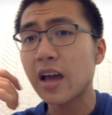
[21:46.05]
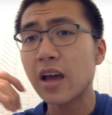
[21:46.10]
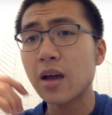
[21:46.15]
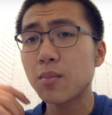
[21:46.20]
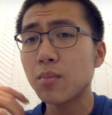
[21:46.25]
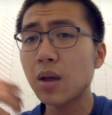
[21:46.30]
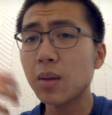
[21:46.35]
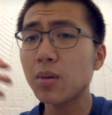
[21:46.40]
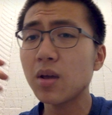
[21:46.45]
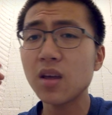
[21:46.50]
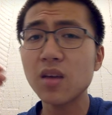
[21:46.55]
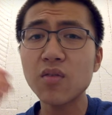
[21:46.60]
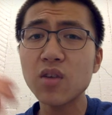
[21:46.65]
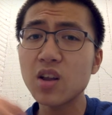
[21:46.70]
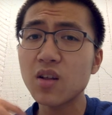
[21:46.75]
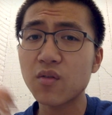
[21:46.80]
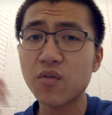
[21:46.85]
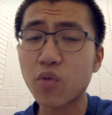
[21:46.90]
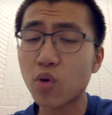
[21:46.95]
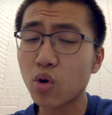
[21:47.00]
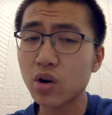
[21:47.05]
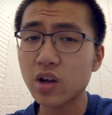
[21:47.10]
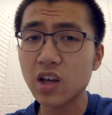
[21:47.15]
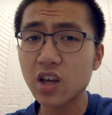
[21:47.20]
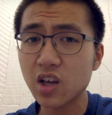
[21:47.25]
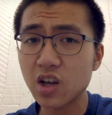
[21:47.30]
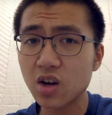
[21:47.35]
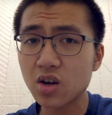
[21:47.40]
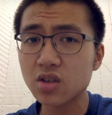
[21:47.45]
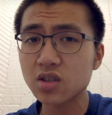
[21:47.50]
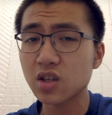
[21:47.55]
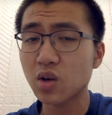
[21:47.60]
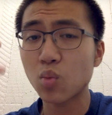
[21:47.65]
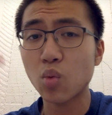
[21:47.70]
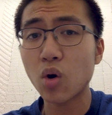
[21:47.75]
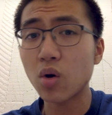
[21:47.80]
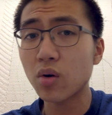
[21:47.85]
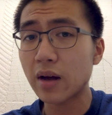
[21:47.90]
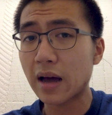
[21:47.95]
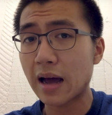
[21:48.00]
Maybe even in 40 years it
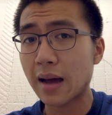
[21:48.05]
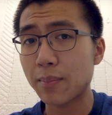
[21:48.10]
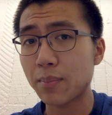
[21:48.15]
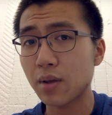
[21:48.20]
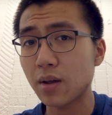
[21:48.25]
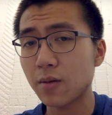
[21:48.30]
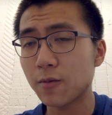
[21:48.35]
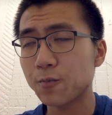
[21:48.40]
won't happen.